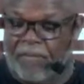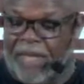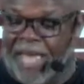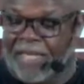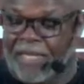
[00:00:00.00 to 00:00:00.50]

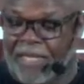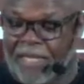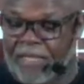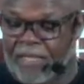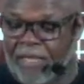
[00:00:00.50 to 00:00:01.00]
back
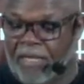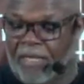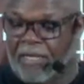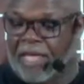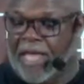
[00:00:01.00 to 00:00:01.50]
in
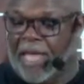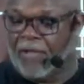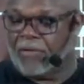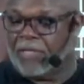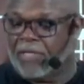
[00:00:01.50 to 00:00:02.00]
the
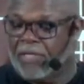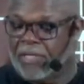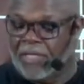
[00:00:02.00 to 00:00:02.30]
house